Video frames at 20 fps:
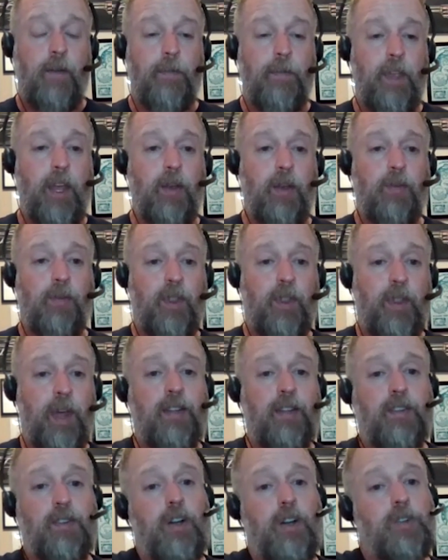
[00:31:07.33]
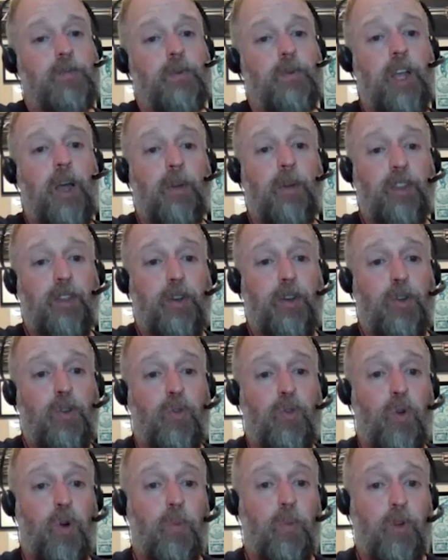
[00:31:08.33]
then that starts becoming the new
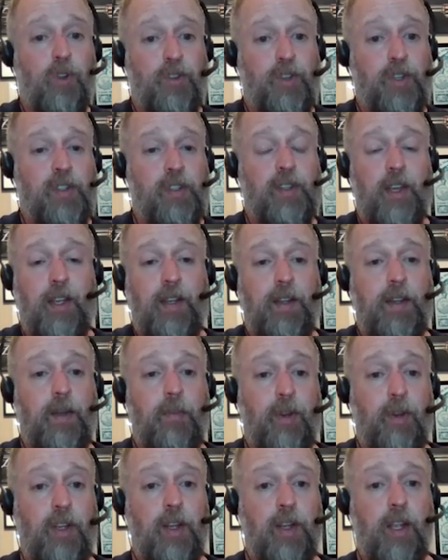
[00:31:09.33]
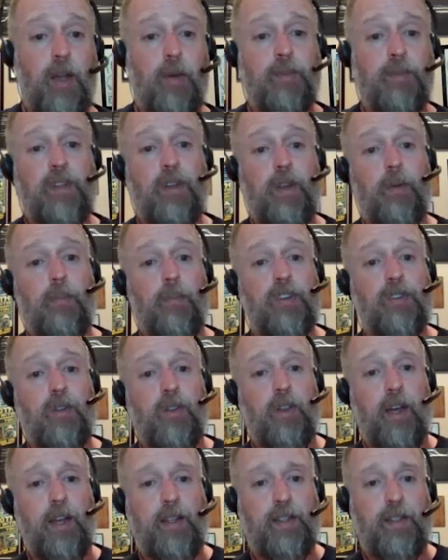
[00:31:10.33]
normal, just like it becomes
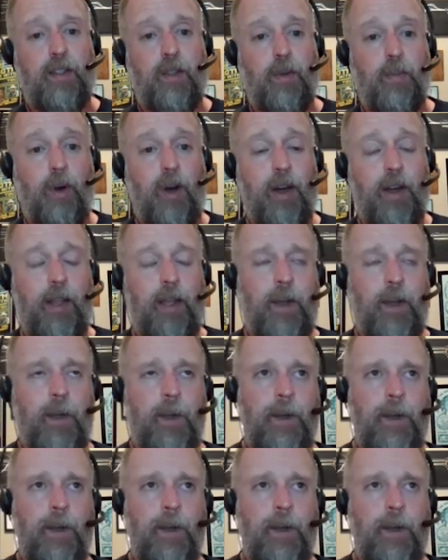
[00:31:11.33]
habitualized in the body.